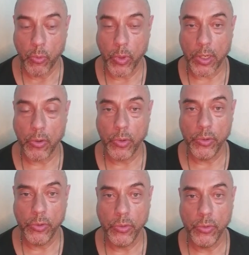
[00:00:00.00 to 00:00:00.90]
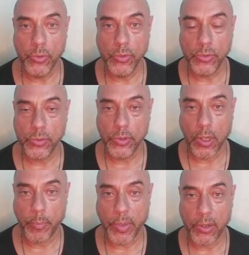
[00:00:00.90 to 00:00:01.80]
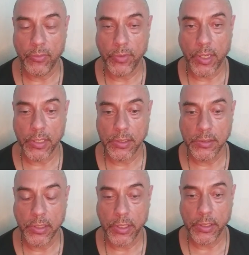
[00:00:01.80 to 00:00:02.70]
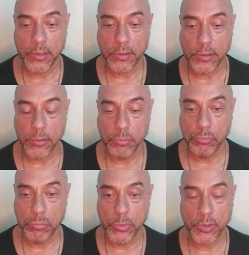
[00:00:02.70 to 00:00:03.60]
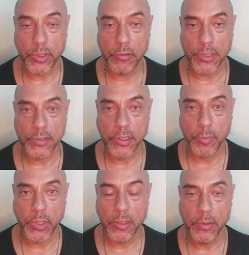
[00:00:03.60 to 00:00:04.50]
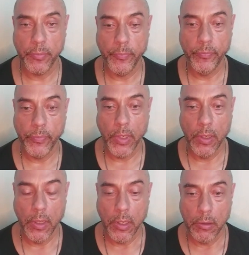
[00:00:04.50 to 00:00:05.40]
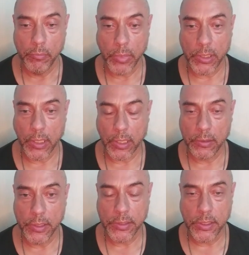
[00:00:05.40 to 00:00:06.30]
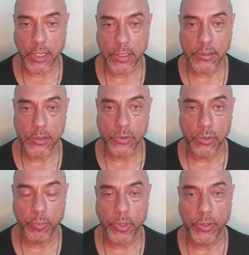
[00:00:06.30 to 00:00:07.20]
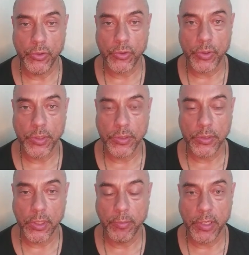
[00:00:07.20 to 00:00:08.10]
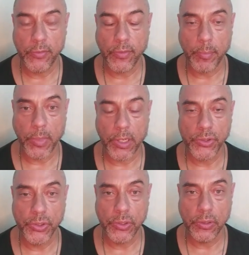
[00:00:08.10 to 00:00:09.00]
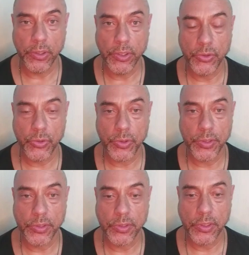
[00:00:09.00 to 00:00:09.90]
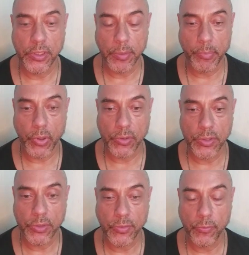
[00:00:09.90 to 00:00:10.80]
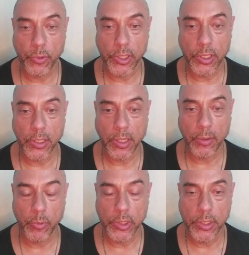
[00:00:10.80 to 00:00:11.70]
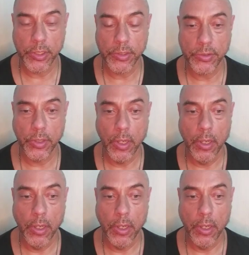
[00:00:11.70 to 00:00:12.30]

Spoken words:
we are going to use a part of us that is still sleeping, but at least has some interest, even if a marginal interest, in the process of waking up, whether it is